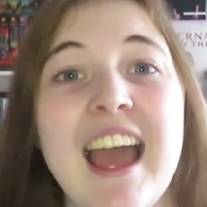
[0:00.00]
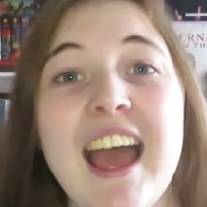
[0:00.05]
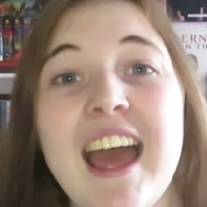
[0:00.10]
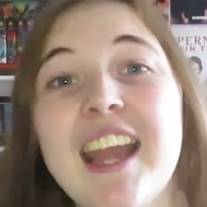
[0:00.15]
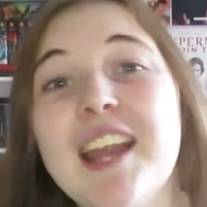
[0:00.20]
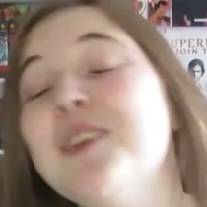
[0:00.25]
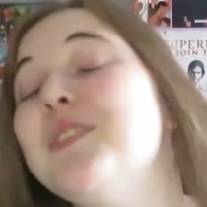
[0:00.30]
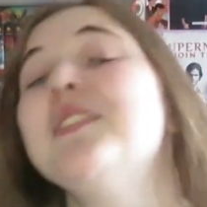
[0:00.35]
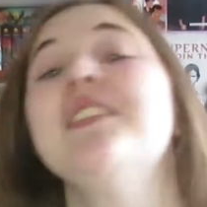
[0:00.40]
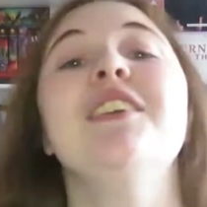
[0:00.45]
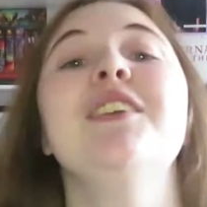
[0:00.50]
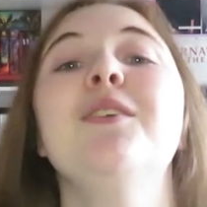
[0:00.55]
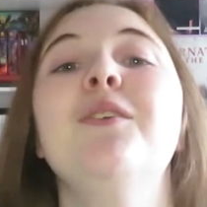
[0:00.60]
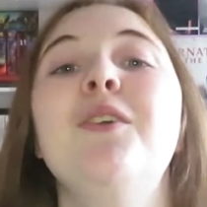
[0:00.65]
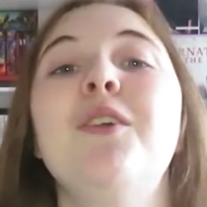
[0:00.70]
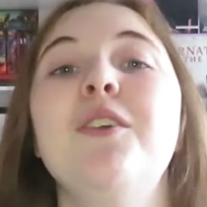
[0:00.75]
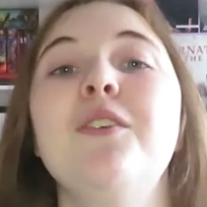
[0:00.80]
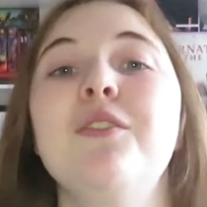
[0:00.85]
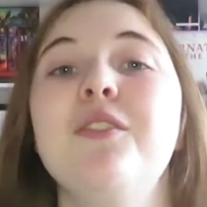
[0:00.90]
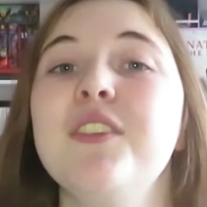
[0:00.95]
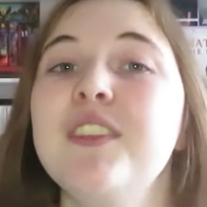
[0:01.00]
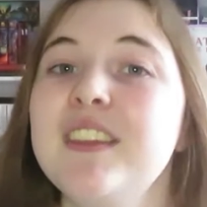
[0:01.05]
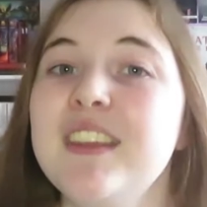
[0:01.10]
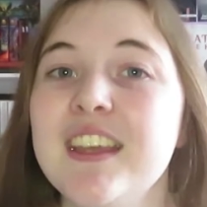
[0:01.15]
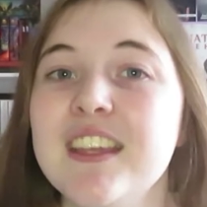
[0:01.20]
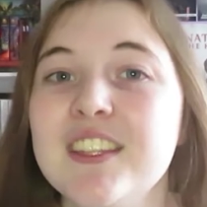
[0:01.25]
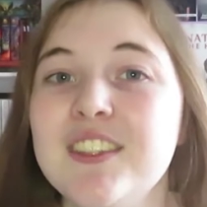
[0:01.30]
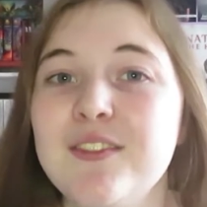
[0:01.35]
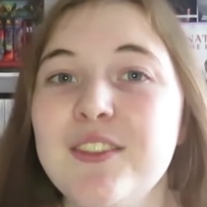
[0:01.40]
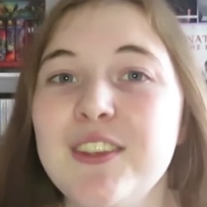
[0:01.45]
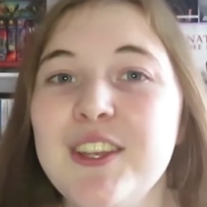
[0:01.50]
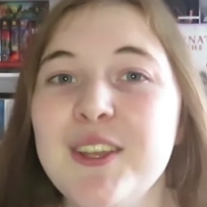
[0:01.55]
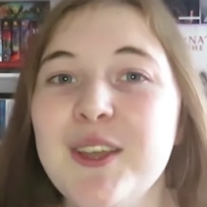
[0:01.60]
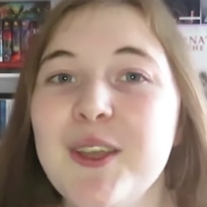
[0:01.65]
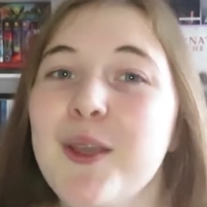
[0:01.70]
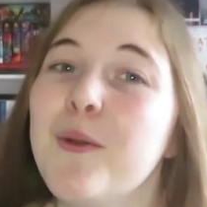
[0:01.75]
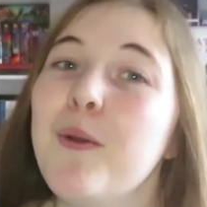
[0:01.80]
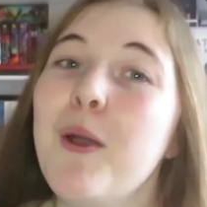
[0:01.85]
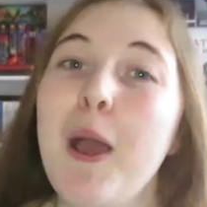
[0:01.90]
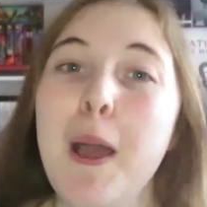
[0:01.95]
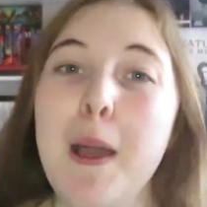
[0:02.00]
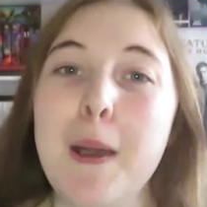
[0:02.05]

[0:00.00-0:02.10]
And I'll see you all for the next video.